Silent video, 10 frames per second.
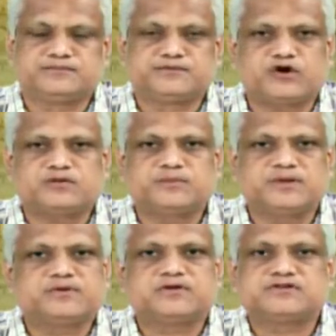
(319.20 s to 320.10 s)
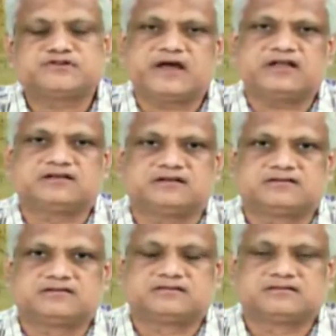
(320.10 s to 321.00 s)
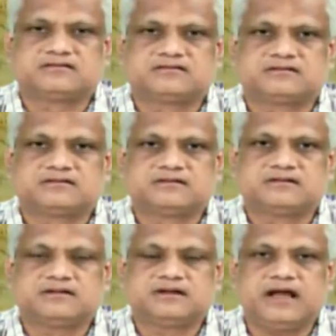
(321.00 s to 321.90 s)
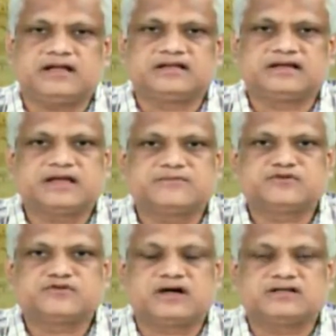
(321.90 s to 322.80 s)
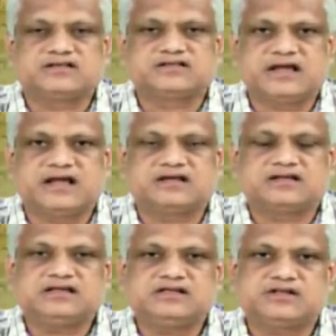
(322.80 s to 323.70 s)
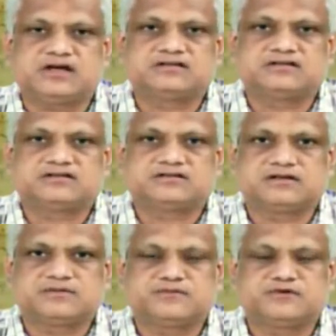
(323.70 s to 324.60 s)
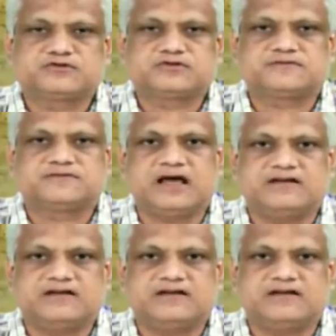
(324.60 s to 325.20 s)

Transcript: brought people together, and they came to understand each other's views of